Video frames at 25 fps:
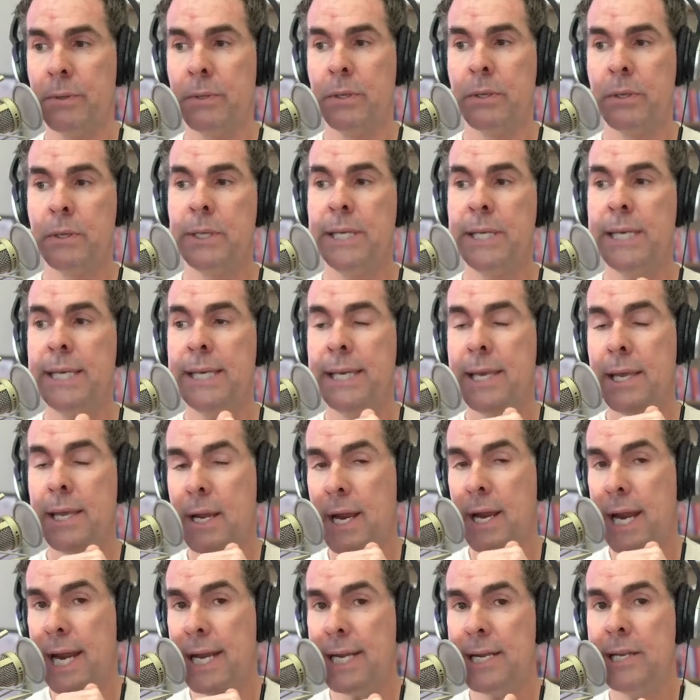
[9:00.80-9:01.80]
the
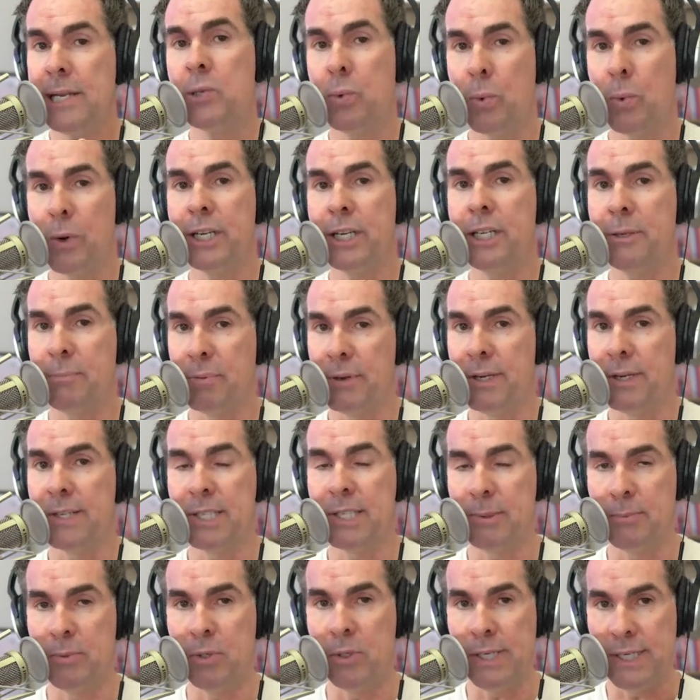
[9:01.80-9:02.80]
80-20
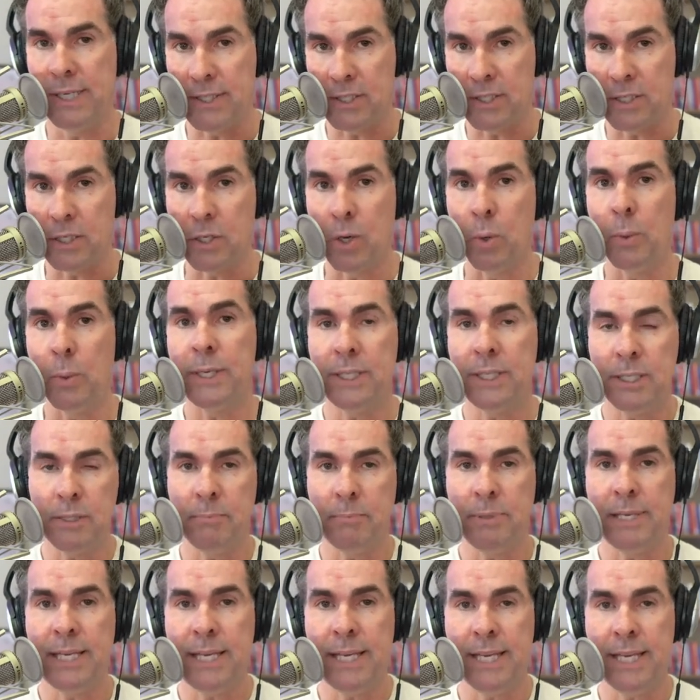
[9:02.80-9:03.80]
principle is going to
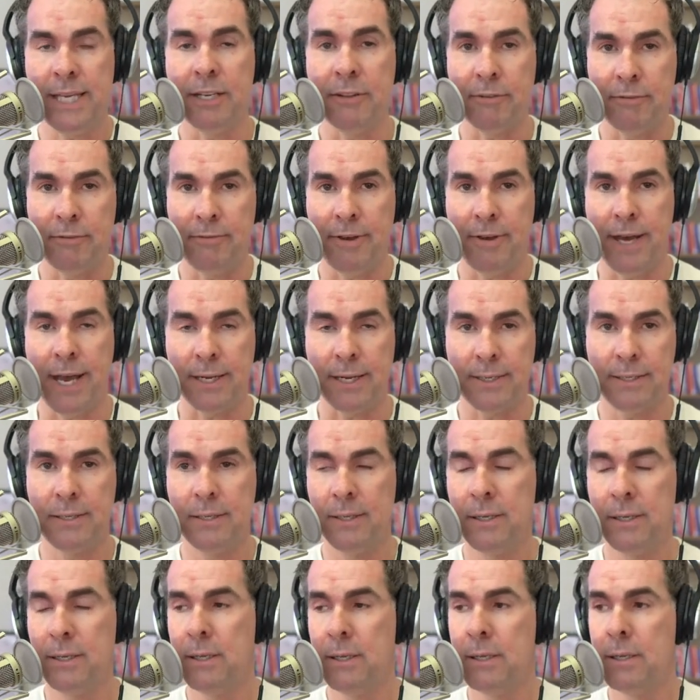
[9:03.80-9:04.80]
be in effect.
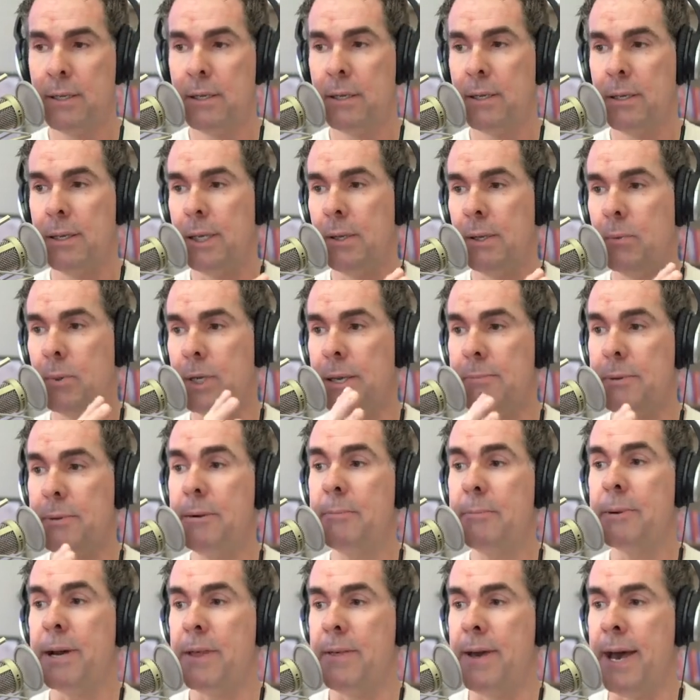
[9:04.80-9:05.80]
And what I
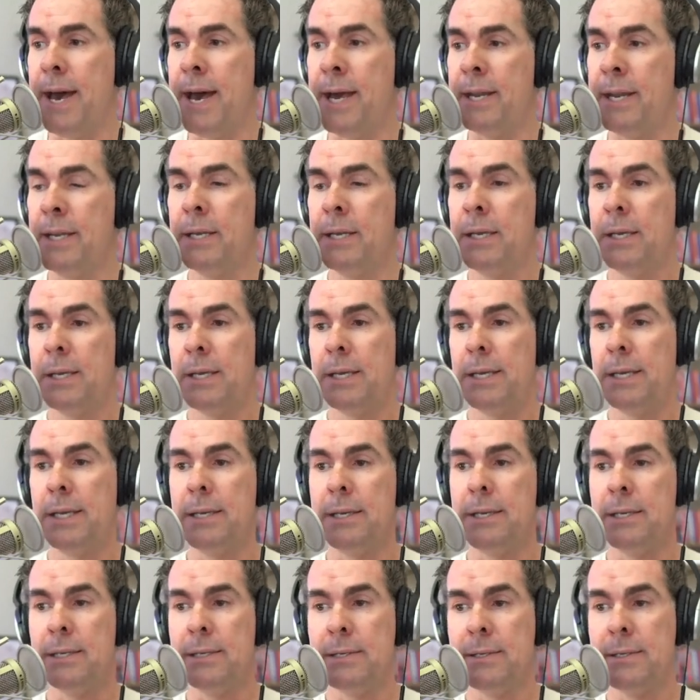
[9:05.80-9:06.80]
mean by that
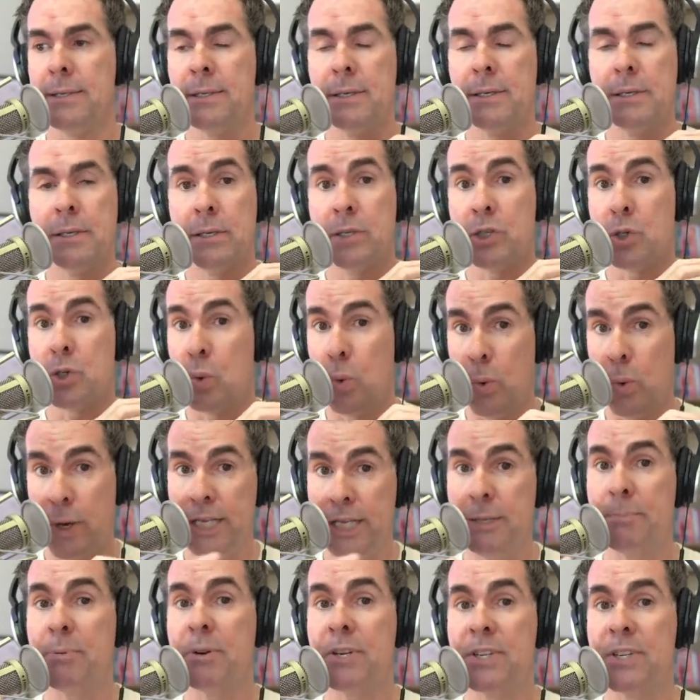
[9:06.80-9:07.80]
is
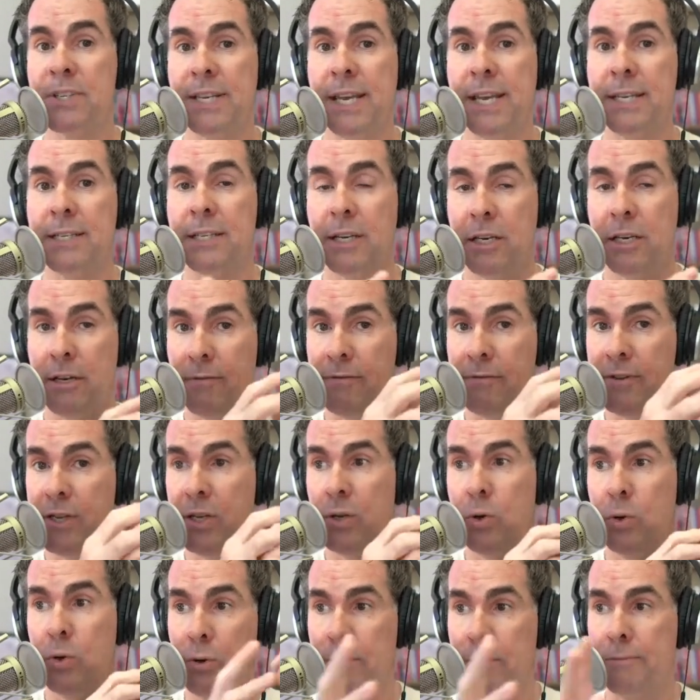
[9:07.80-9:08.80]
20% of the
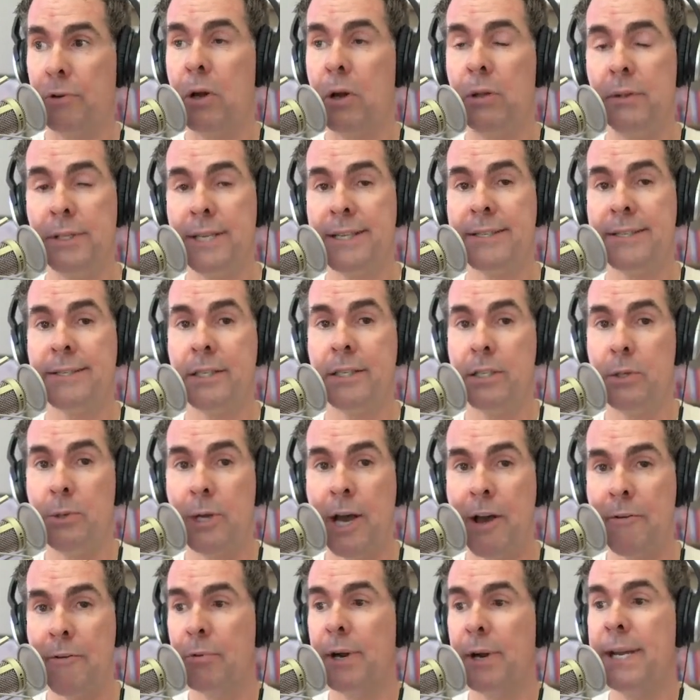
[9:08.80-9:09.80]
overall list that you
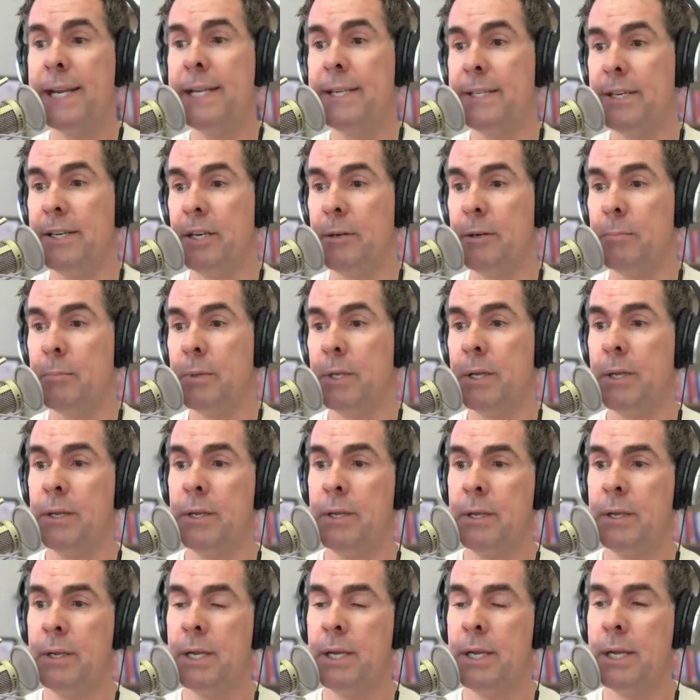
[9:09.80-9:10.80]
have brain dumped
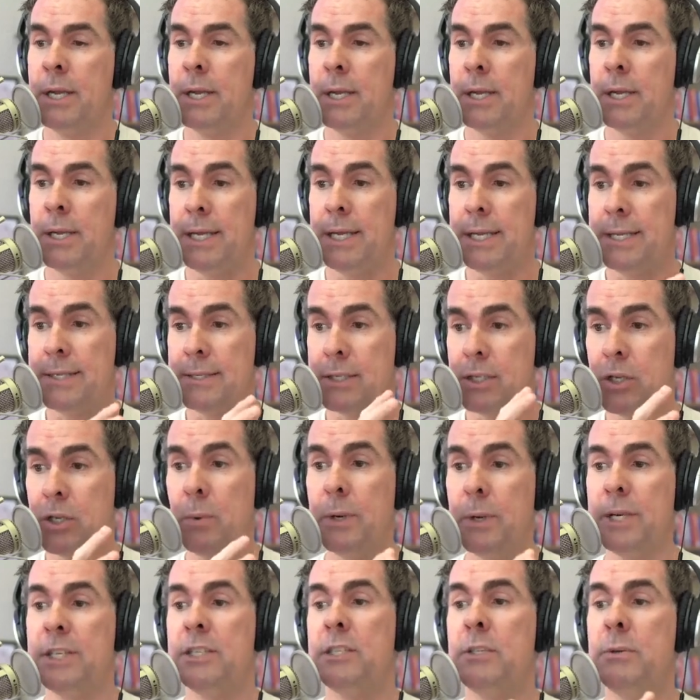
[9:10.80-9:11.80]
is
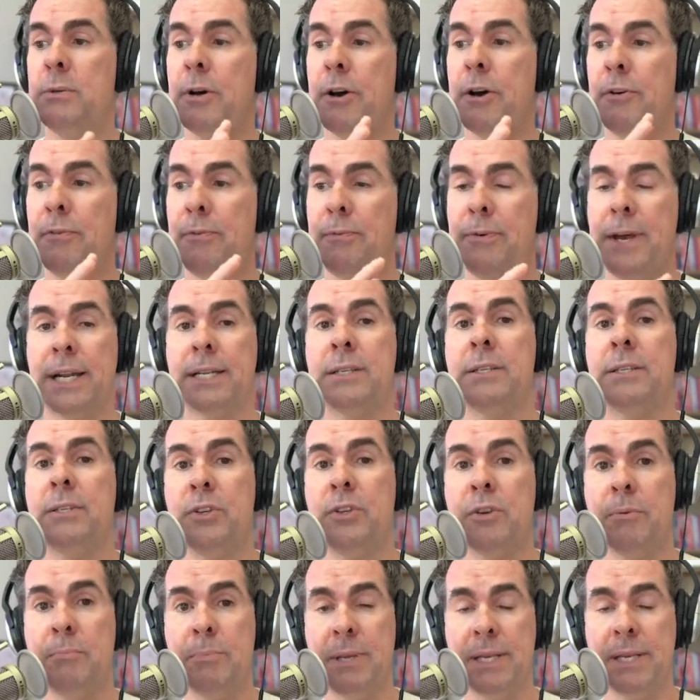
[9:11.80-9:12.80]
going to affect
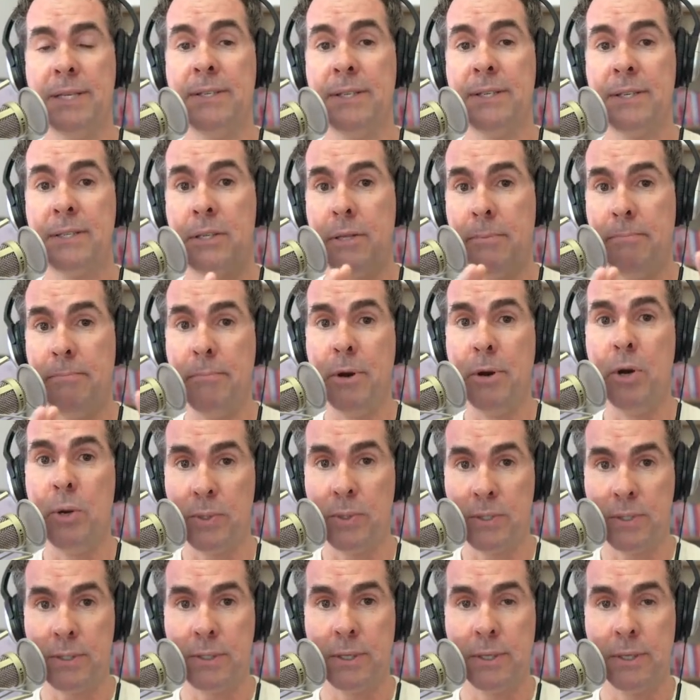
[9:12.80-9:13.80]
your business the
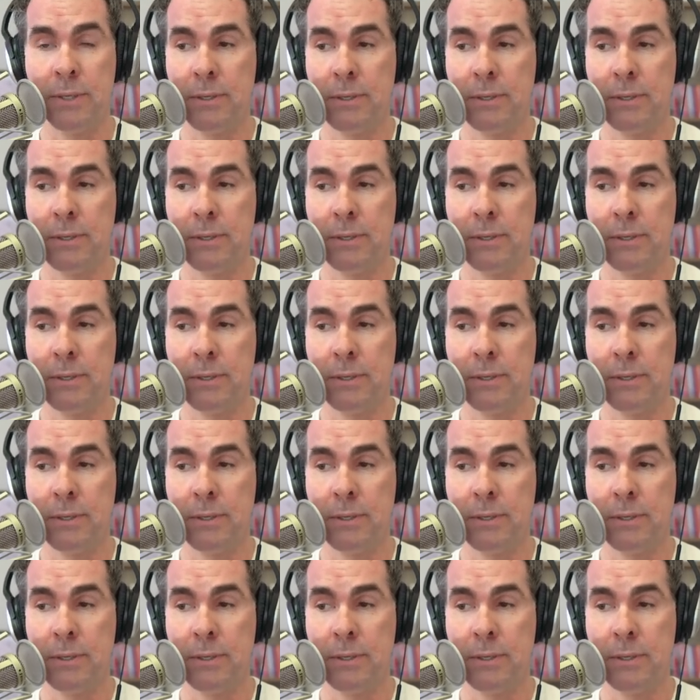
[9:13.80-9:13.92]
most.